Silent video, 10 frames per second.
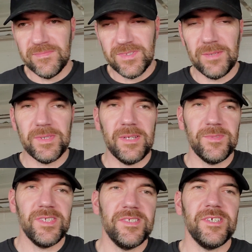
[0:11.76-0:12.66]

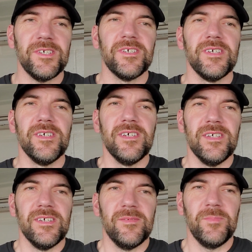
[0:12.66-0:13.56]
sometimes easier,
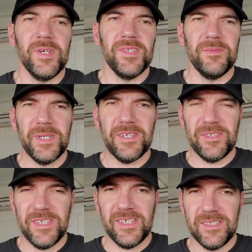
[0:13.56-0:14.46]
but the bigger
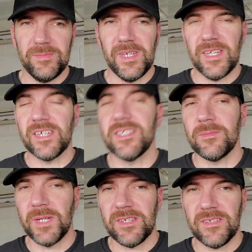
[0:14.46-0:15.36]
thing is being
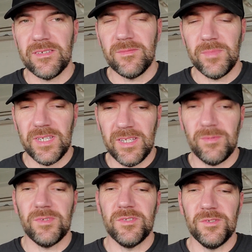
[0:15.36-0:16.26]
independent. Being
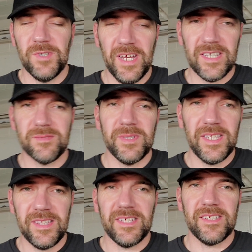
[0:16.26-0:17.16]
able to do as
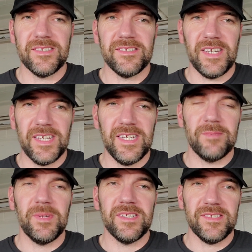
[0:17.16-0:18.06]
many things as I
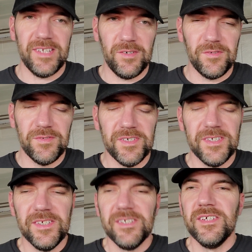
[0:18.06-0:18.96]
can myself
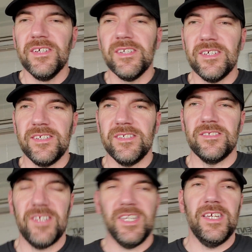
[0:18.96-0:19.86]

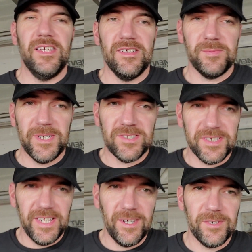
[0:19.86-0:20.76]
is key,
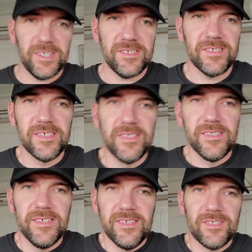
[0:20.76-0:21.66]
especially nowadays.
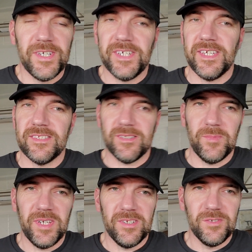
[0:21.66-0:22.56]
Trying to get
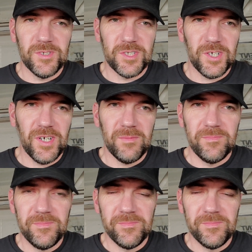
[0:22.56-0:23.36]
somebody to do a job